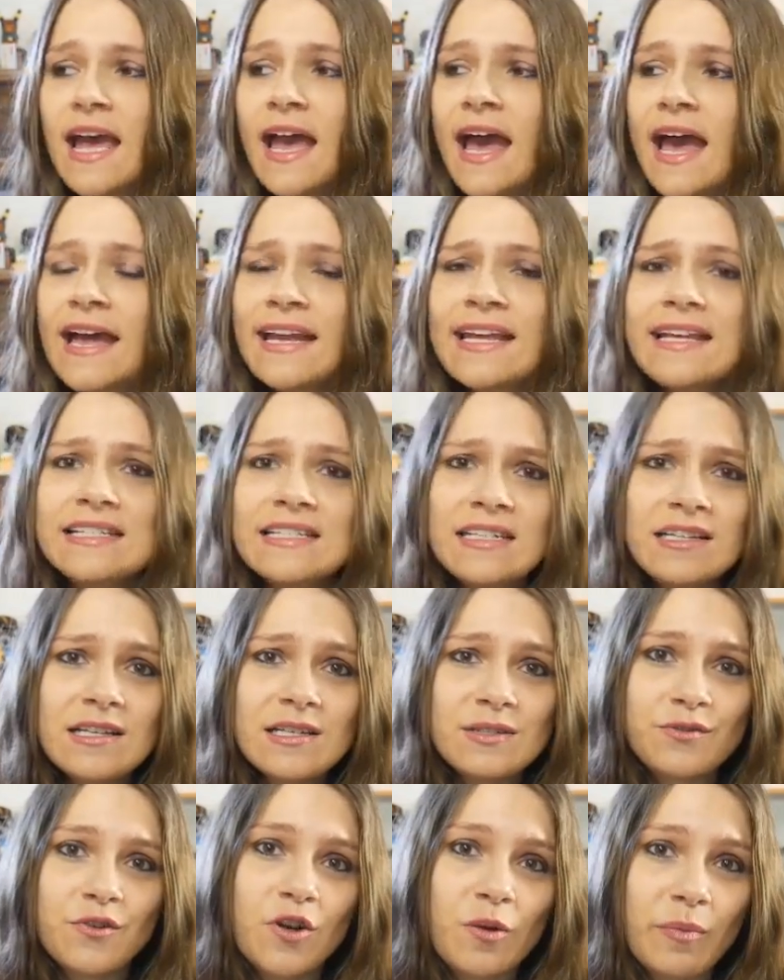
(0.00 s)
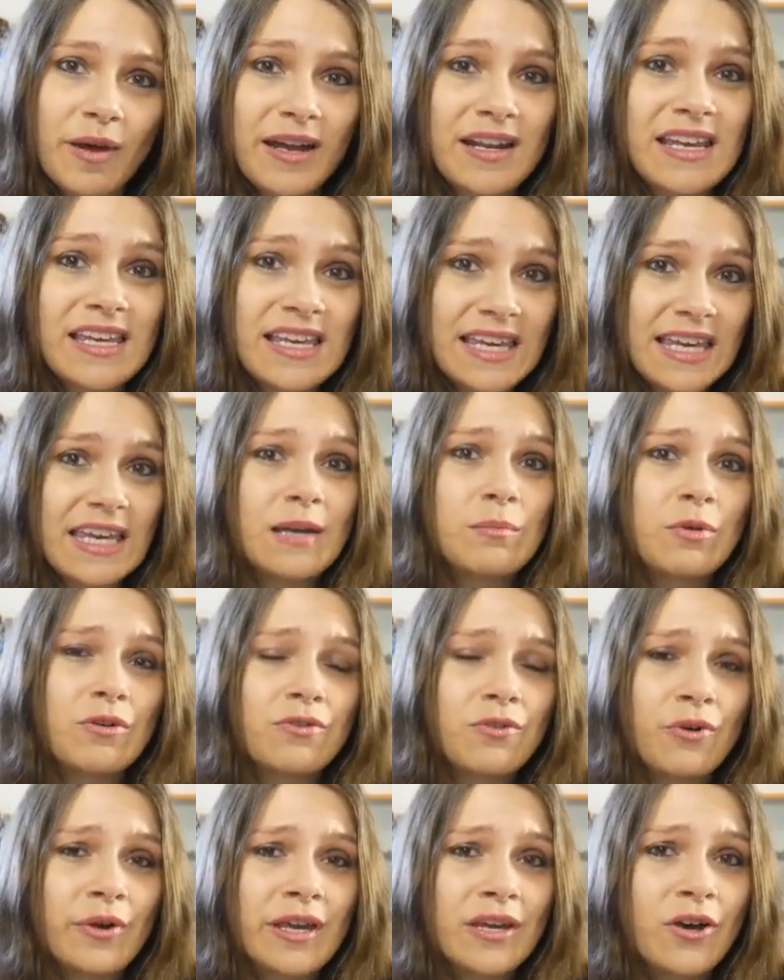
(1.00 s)
and he did this for about a year
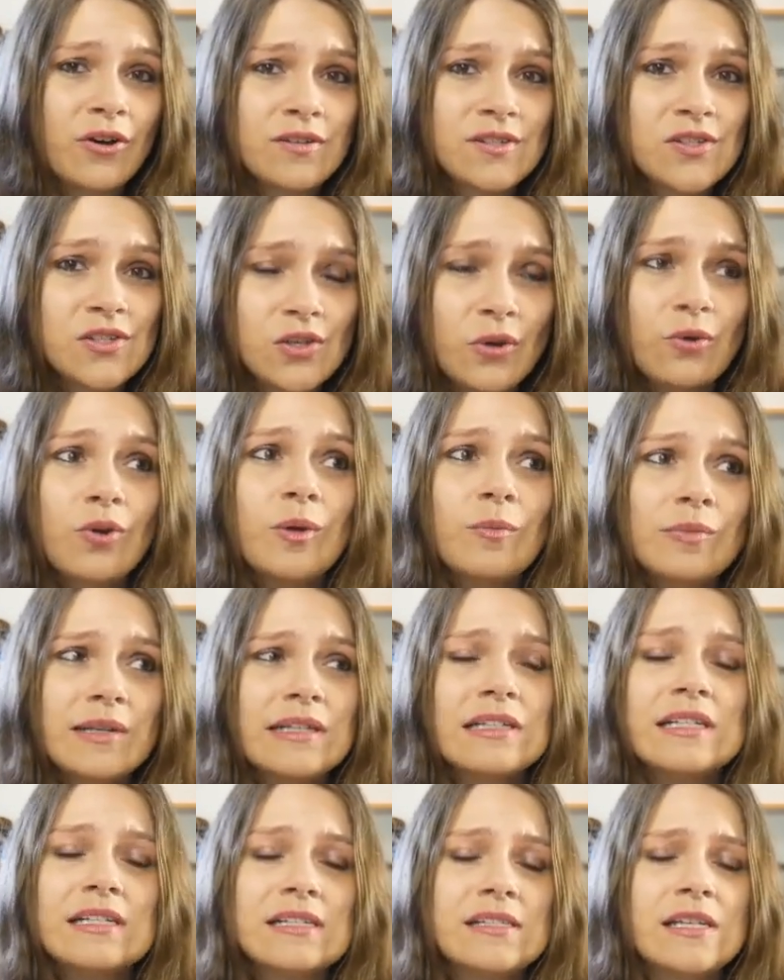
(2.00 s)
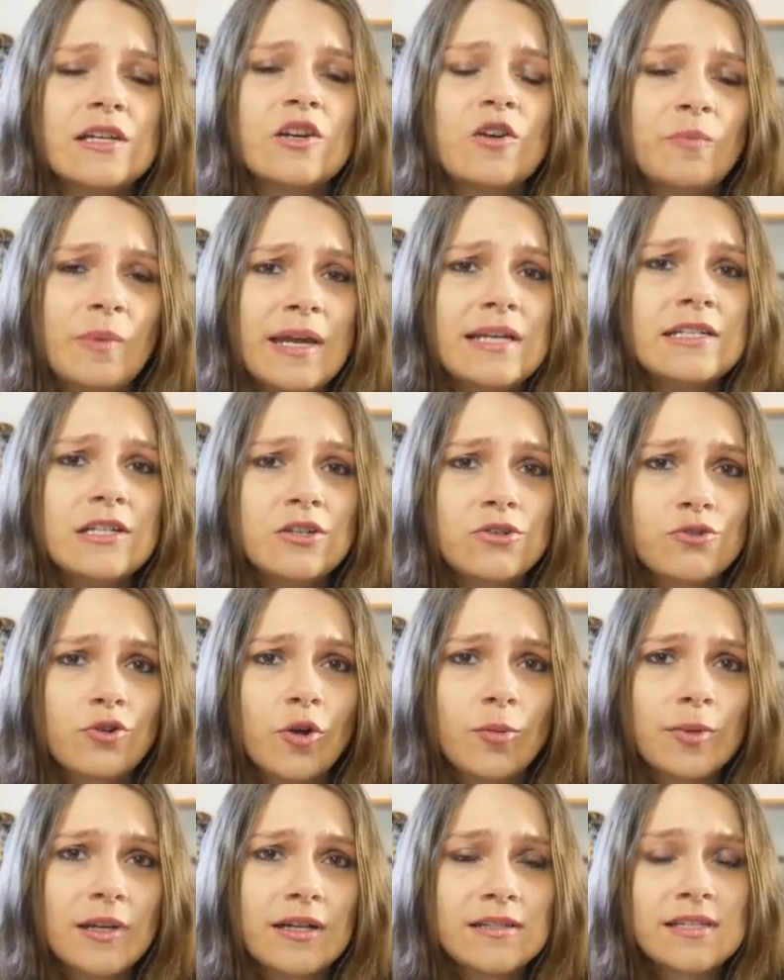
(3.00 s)
before he got so completely sick of painting Troll
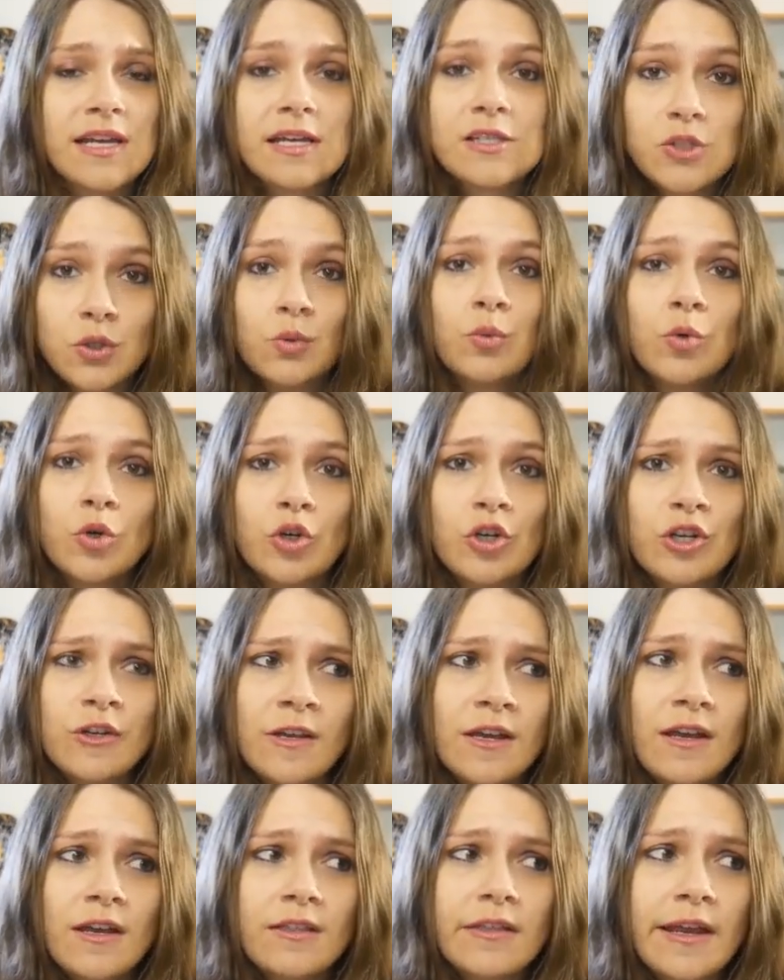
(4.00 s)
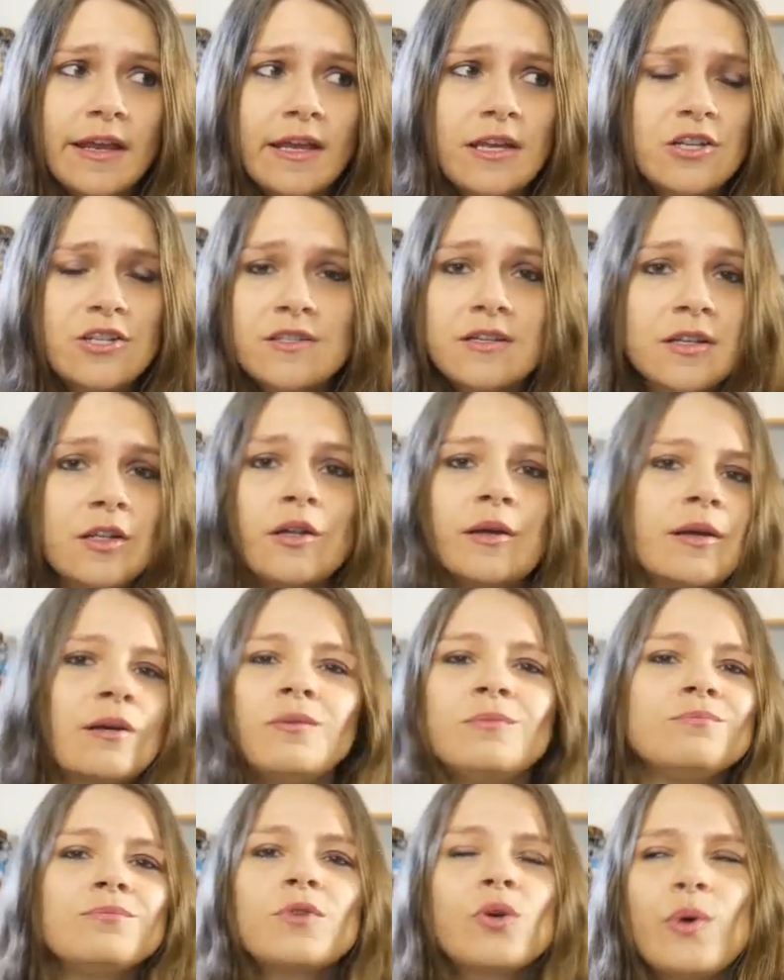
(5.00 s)
Bloods, as you would, that he just quit
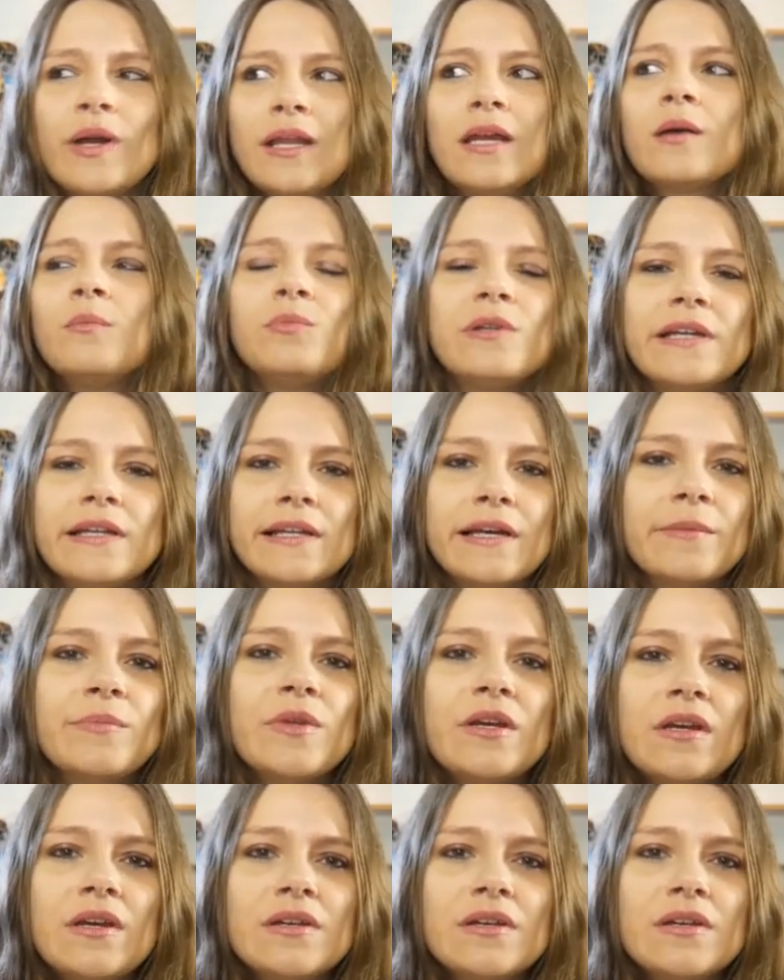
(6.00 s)
it completely.